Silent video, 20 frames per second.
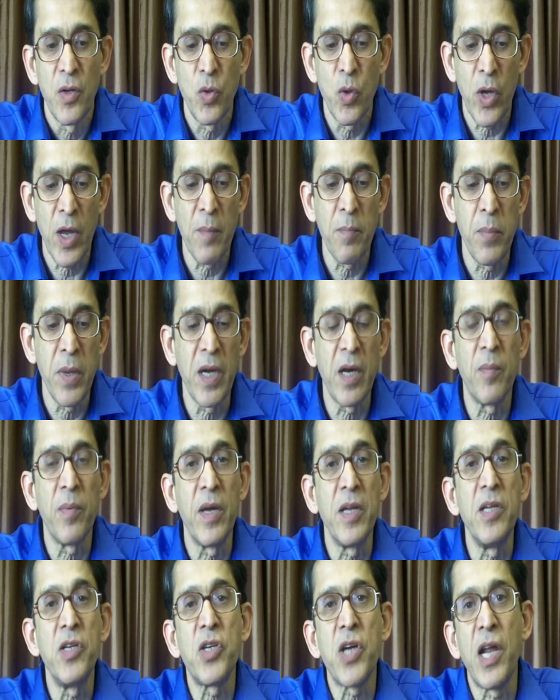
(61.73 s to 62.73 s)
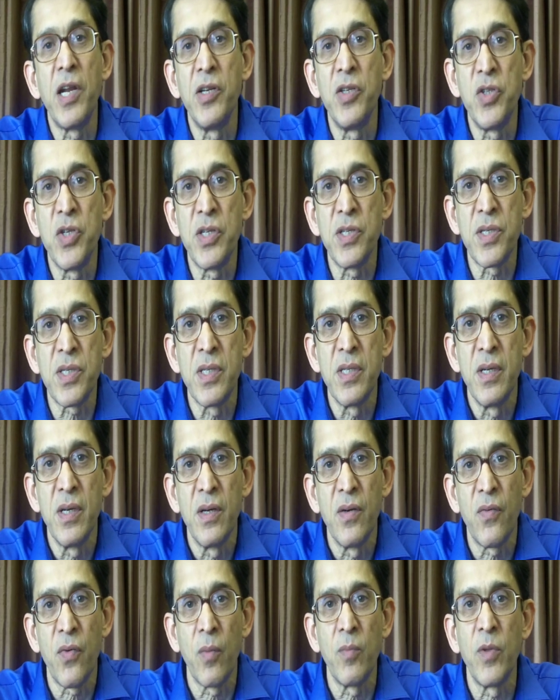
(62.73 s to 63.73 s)
You can pick up any challenges
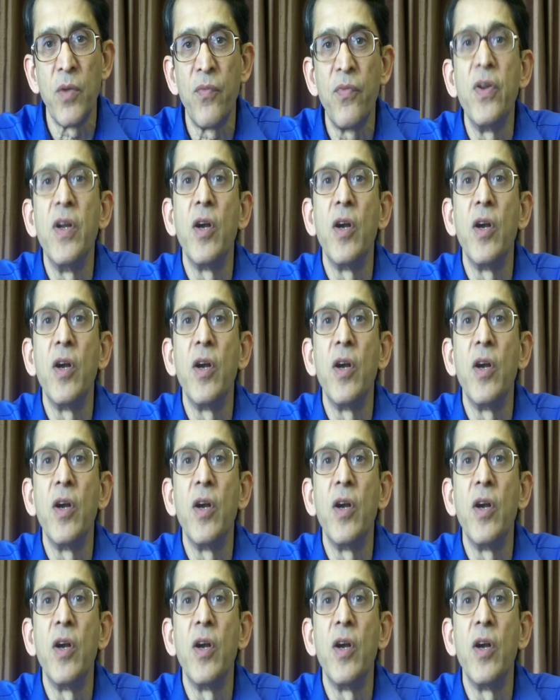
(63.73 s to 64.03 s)
from